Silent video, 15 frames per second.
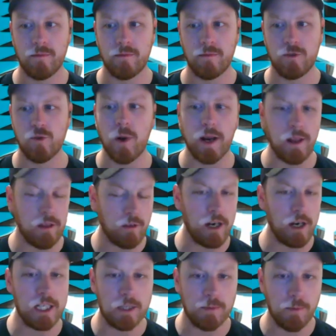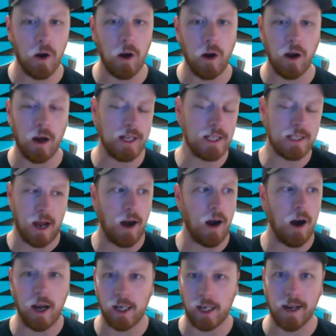23 spot? It's
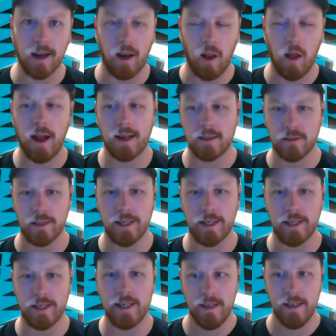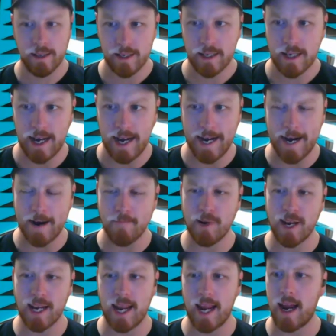highly unlikely.
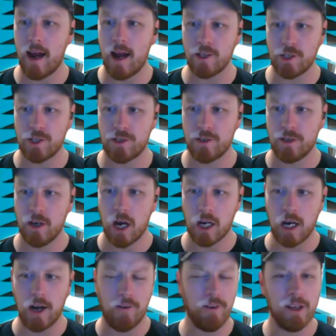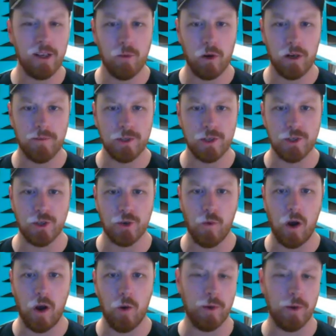But yeah, I kind of really want him to do
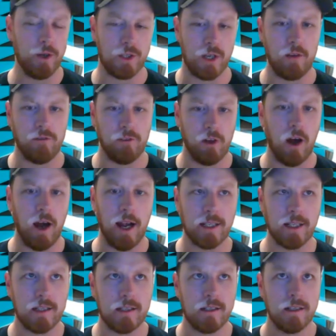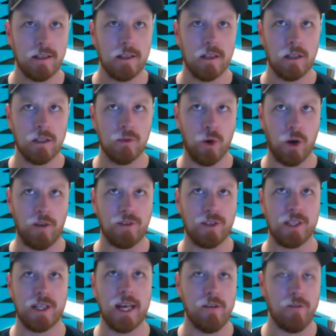well because I've liked what I've
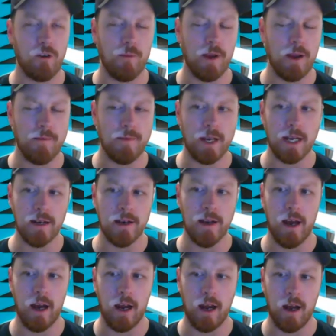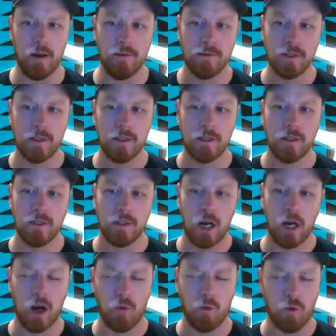seen from him in a
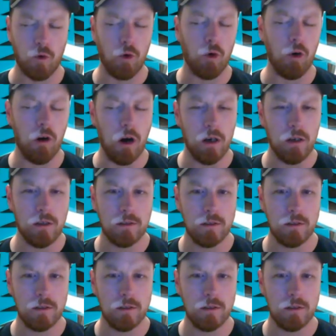raw